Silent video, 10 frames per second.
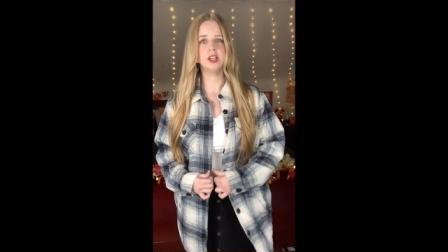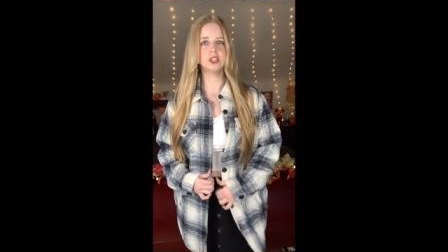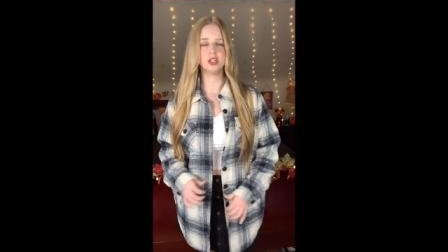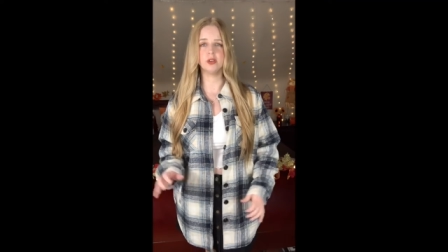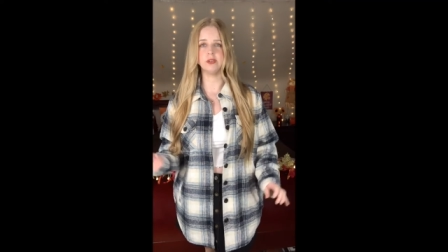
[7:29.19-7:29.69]

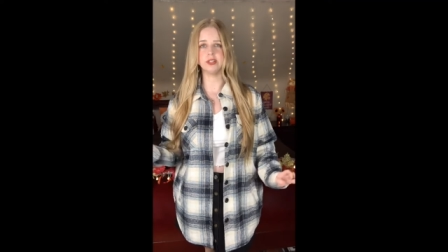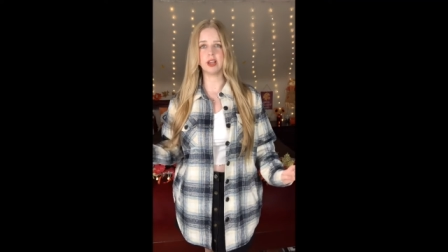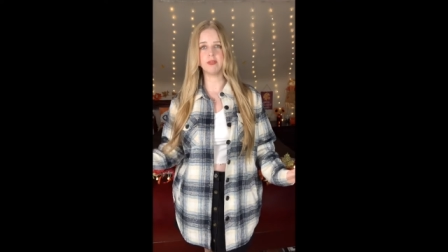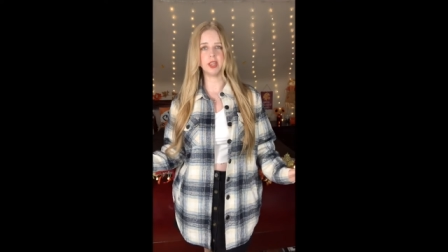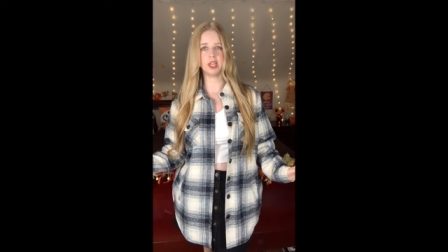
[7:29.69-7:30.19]
so you
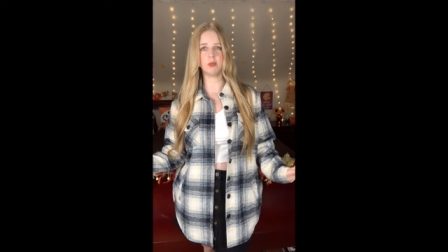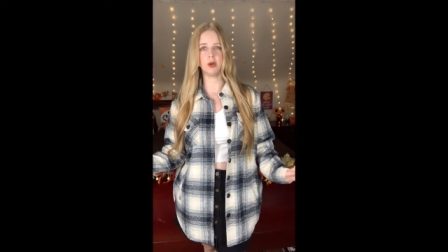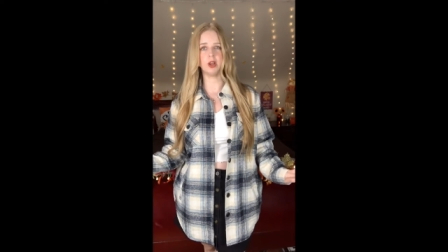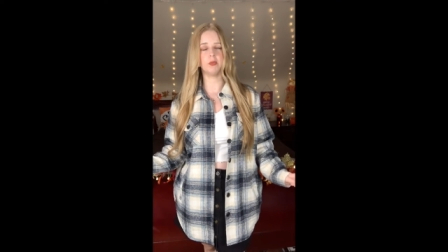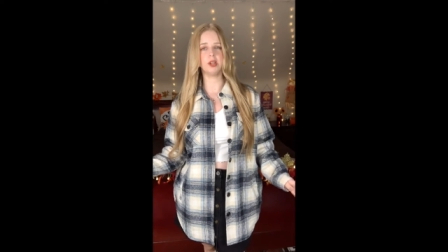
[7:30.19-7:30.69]
definitely can
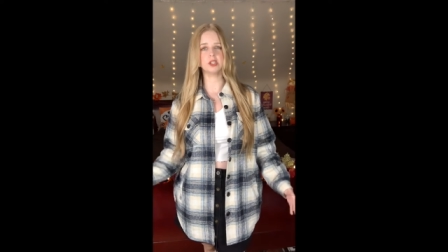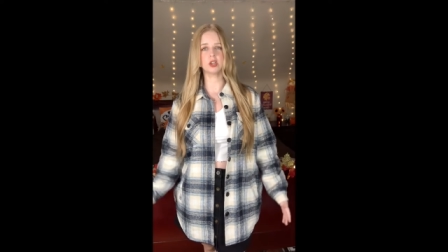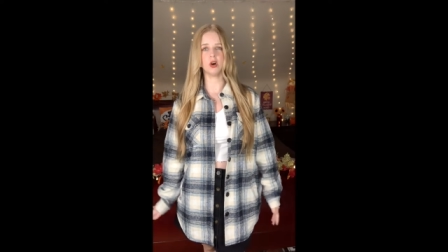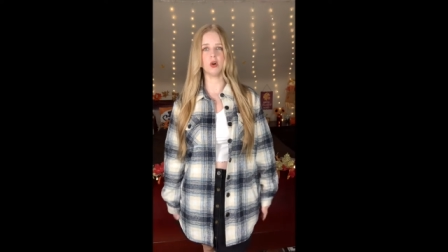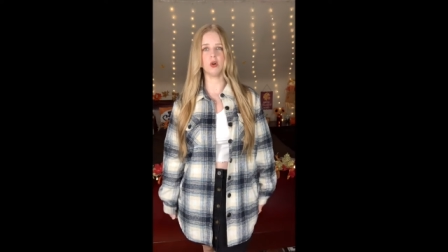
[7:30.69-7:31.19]
wear it when it's
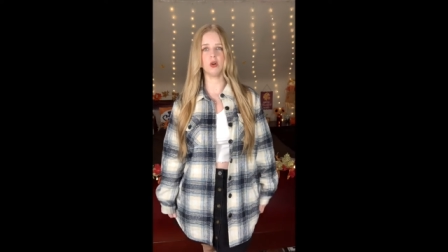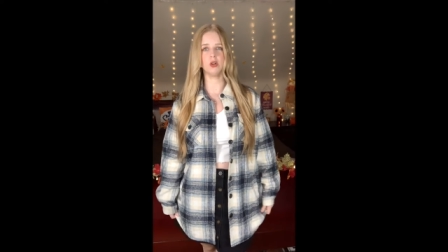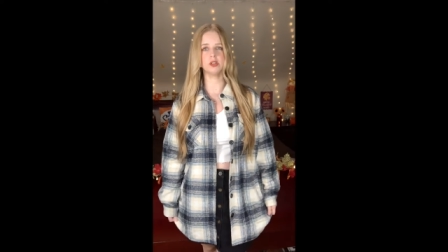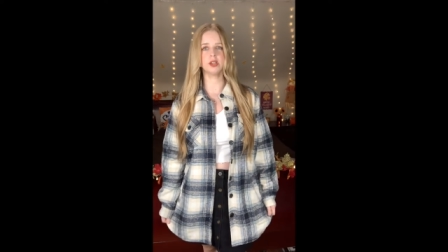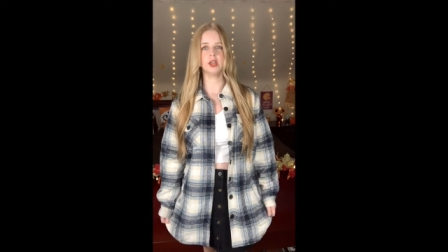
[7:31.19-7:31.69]

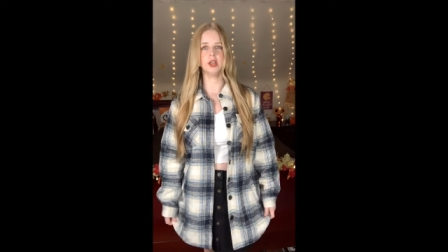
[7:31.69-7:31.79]
cold.